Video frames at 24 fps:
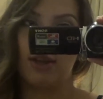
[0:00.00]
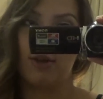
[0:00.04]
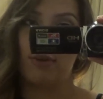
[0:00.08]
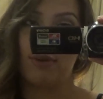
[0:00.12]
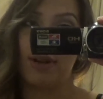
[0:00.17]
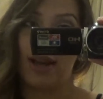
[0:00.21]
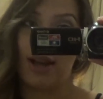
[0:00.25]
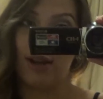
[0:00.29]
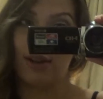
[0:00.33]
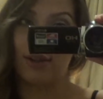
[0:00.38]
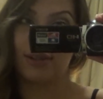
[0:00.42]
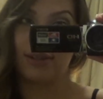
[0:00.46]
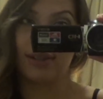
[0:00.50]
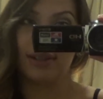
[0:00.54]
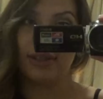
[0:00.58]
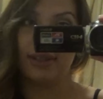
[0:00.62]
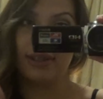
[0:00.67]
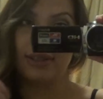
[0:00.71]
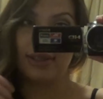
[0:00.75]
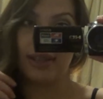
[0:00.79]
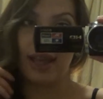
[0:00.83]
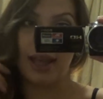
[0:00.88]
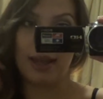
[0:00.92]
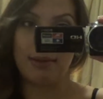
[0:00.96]
go now
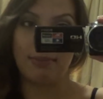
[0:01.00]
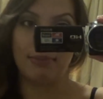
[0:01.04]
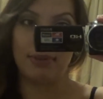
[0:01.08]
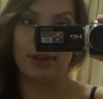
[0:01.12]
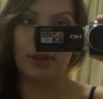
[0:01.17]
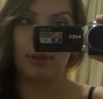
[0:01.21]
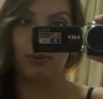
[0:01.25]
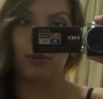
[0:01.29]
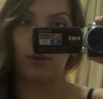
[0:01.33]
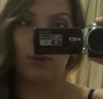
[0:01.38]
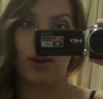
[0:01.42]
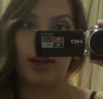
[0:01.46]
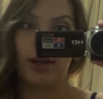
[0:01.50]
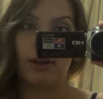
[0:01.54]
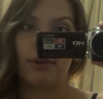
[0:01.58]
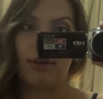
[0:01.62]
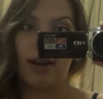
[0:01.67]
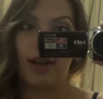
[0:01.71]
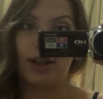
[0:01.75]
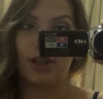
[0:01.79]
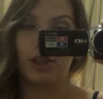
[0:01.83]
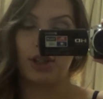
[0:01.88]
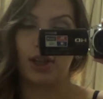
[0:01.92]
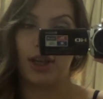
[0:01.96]
because I'm in quite a
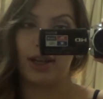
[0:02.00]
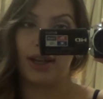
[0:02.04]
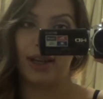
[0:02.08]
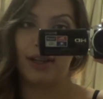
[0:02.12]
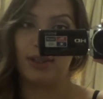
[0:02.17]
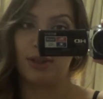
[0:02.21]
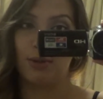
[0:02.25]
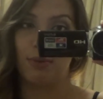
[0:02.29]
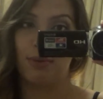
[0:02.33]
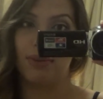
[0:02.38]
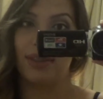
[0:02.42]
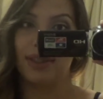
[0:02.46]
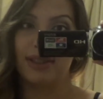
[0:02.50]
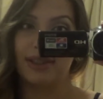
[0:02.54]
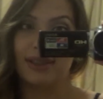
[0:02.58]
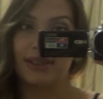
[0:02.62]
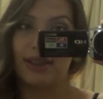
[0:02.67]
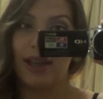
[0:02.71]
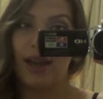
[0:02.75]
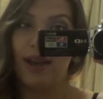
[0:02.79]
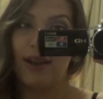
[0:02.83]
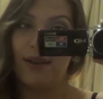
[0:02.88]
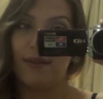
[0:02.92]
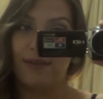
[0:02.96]
rush and I don't want
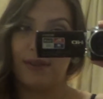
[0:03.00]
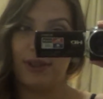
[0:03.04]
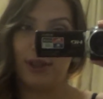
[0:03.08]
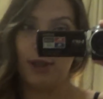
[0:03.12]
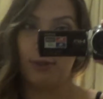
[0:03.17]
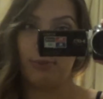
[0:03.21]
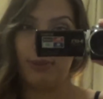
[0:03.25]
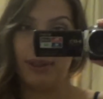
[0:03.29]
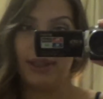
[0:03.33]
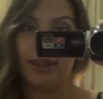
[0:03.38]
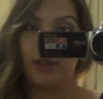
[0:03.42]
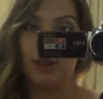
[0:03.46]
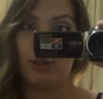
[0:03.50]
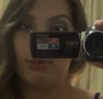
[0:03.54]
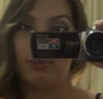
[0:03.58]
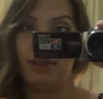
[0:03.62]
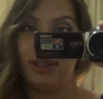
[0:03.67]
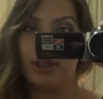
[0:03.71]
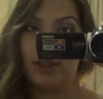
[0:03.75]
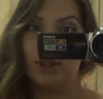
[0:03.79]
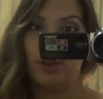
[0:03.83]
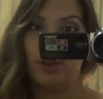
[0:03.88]
this video to be